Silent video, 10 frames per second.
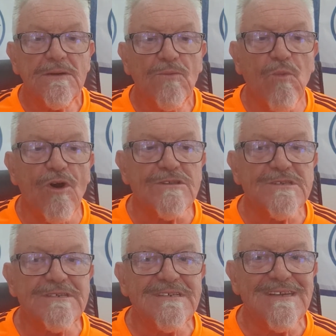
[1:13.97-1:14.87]

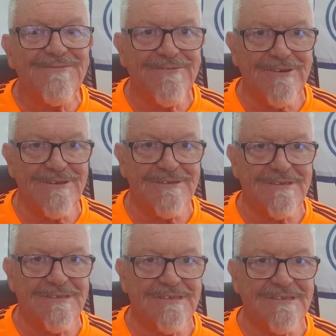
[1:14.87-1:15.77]
What's the
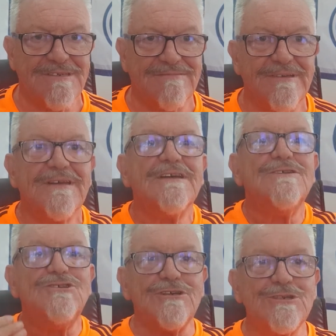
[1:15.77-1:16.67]
difference?
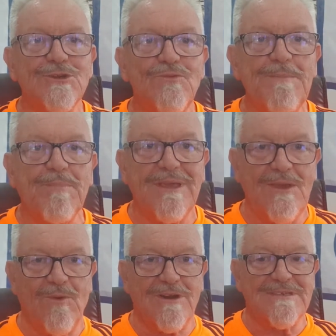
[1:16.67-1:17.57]
Just to
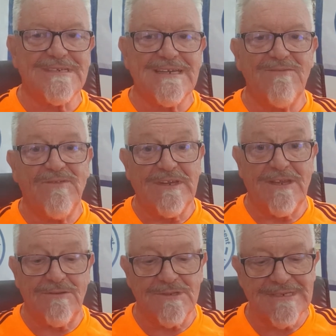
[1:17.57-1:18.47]
repeat what I said in
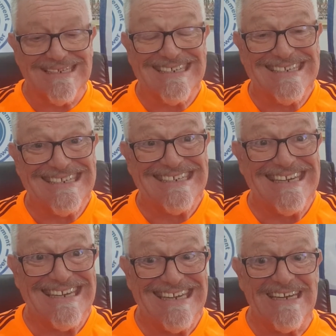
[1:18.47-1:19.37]
video
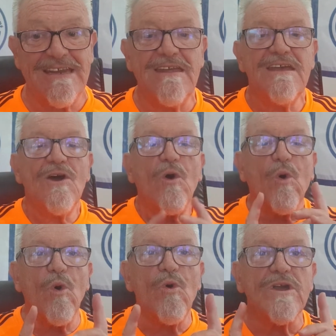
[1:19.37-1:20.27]
16,
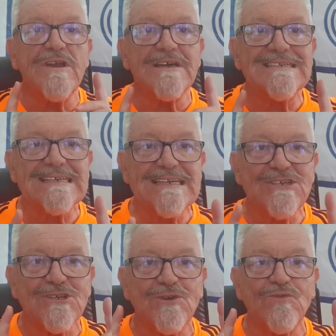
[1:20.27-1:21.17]

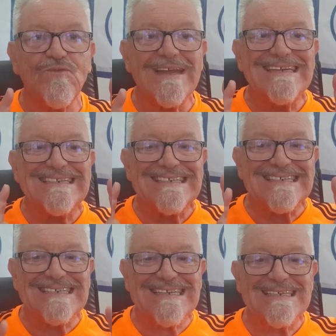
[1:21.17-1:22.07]
Organisational Readiness
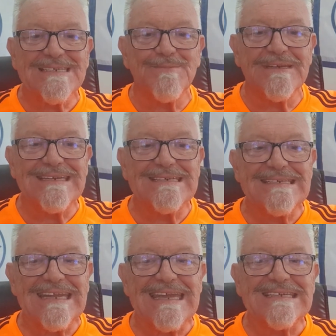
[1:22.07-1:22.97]
Assessment is
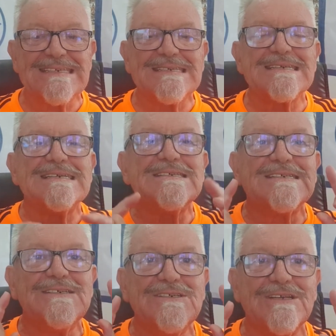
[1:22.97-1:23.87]
an exercise
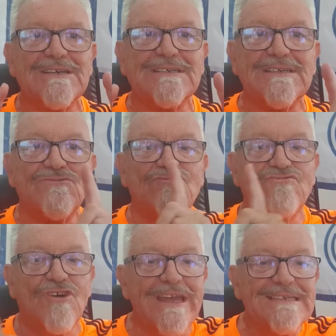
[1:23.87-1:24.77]
conducted
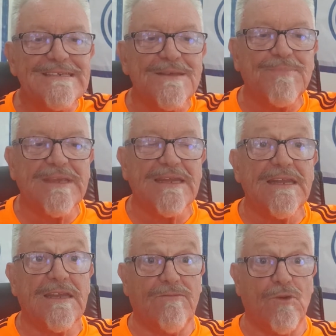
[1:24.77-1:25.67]
right at the
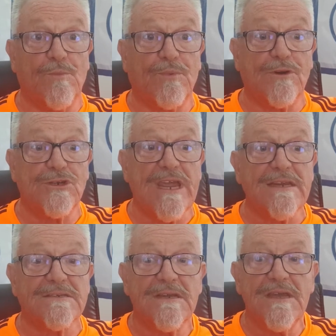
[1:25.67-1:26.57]
beginning of your
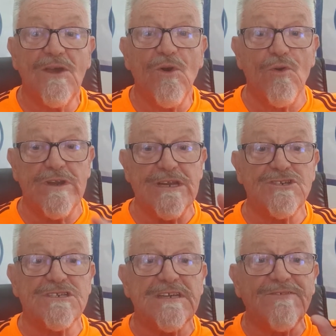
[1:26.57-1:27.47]
project or
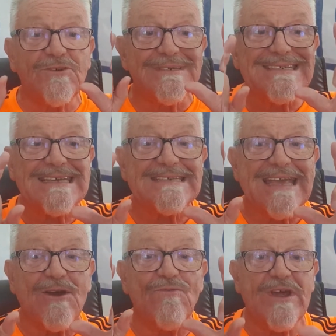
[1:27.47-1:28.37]
initiative to assess
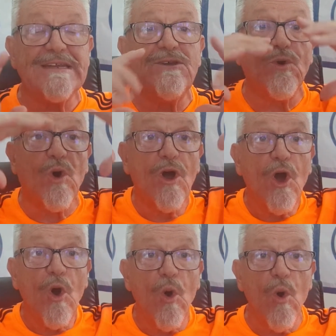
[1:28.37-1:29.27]
how ready your
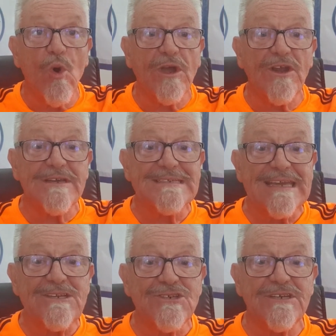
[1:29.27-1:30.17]

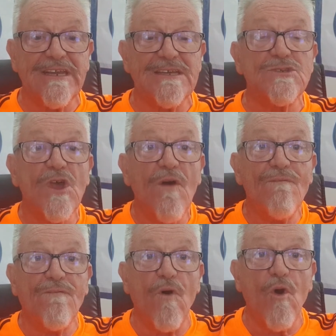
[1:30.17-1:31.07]
organisation is
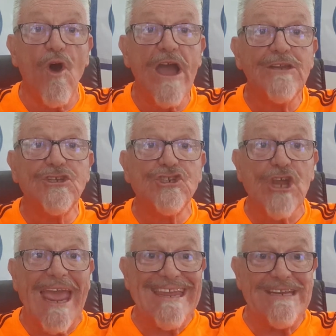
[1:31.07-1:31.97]
for
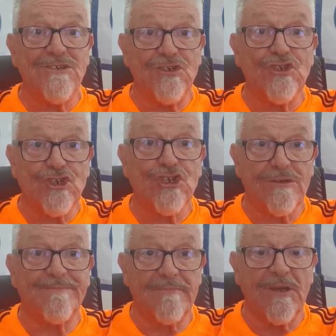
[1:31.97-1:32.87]

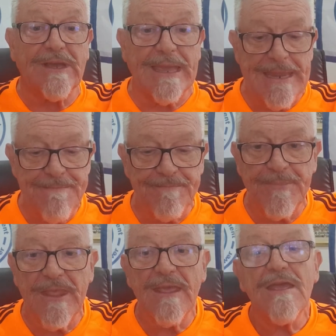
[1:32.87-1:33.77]
change, okay?
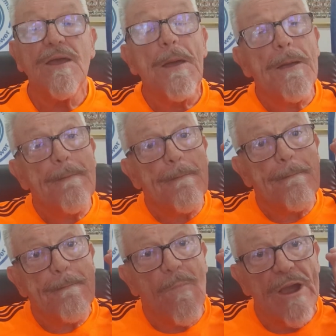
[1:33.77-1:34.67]

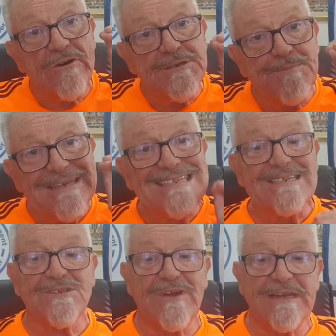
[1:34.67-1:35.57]
Whereas
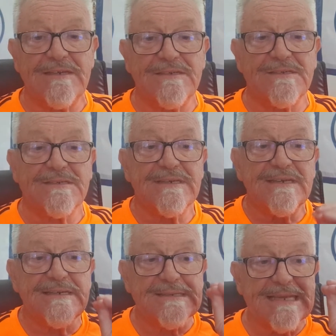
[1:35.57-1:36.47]
business readiness
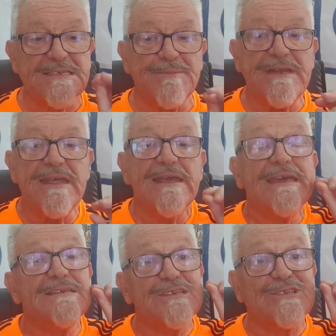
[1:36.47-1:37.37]
assessment
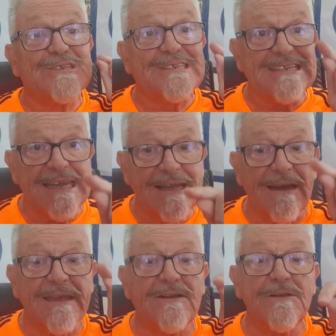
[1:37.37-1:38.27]
is a
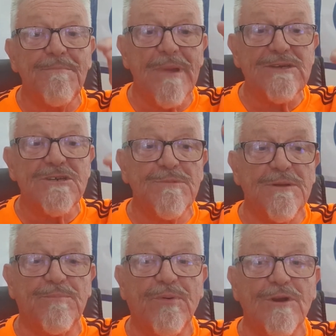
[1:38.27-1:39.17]
cyclical
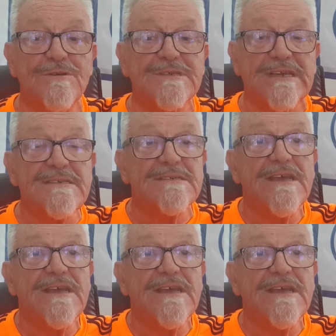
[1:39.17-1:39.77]
measurement process